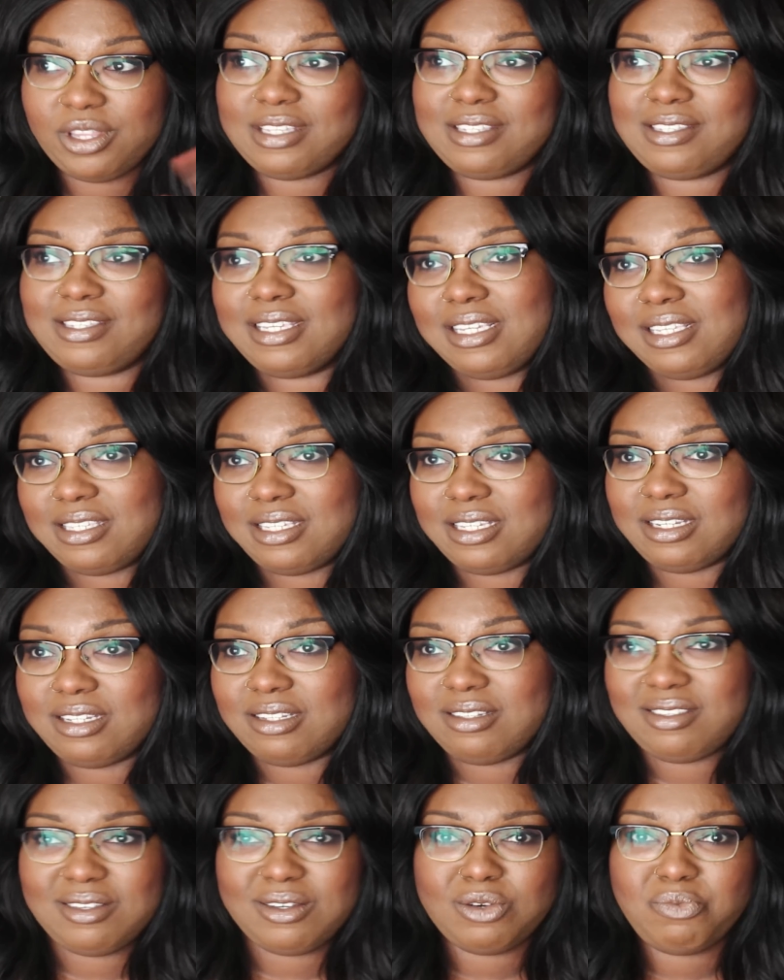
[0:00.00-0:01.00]
the season
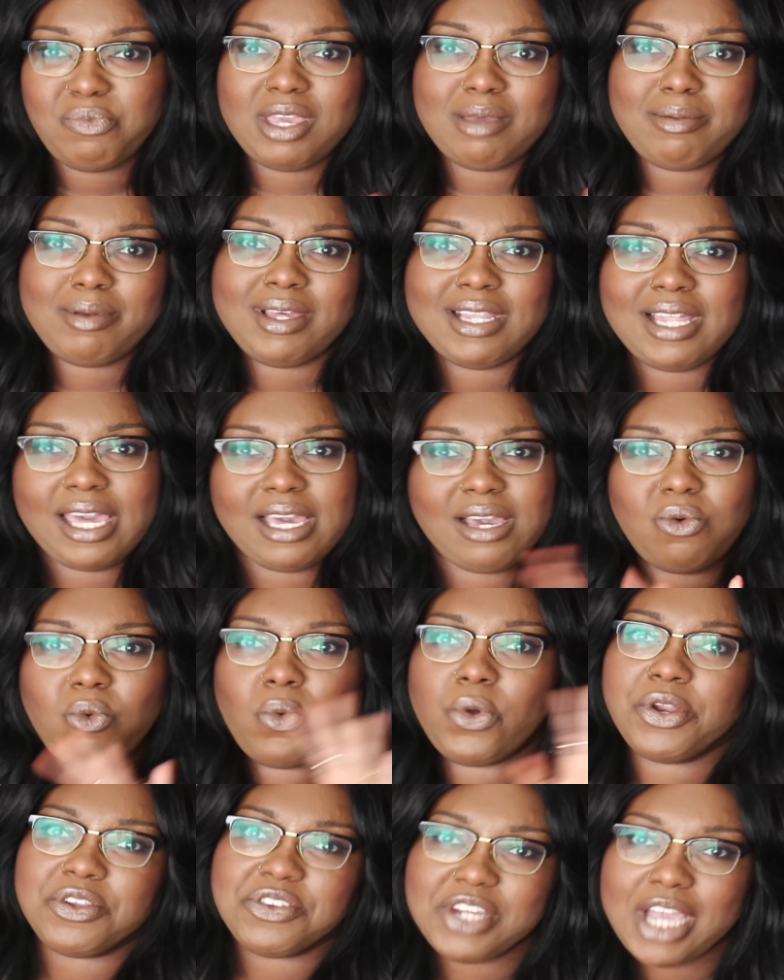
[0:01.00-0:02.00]
until maybe like
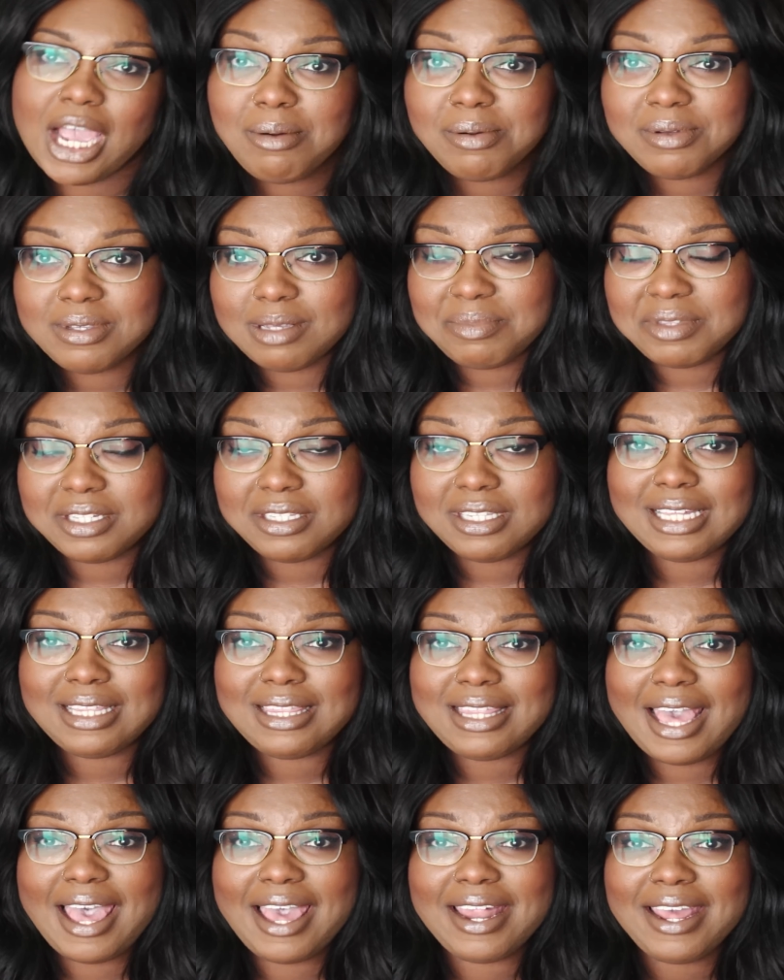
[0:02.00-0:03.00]
wintertime or something
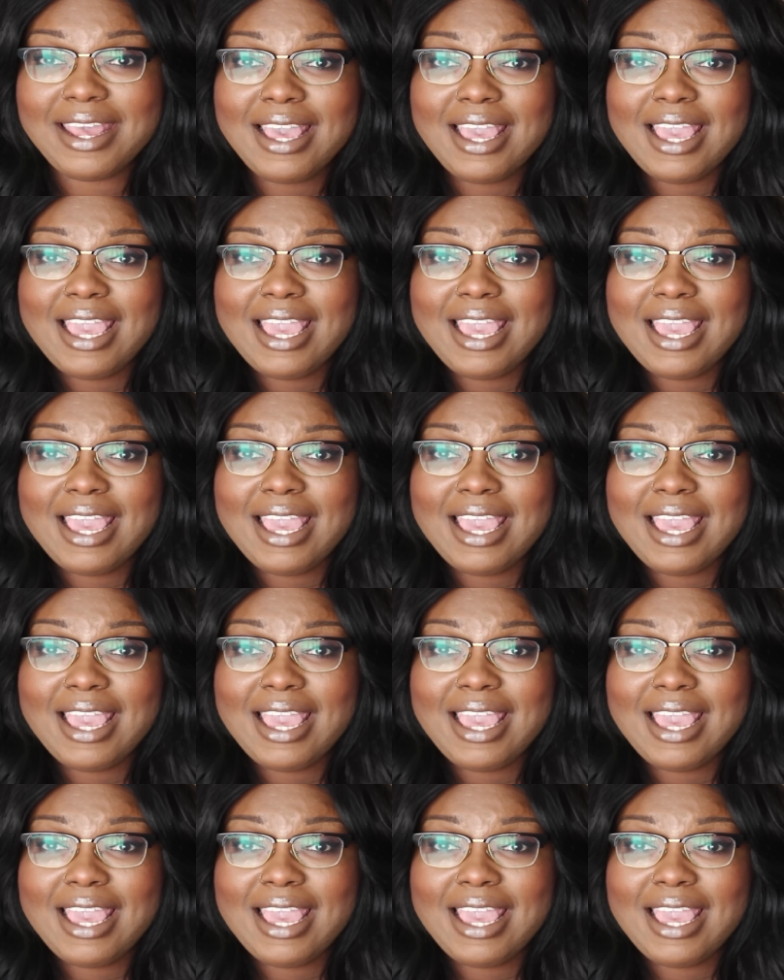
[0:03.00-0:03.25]
like that.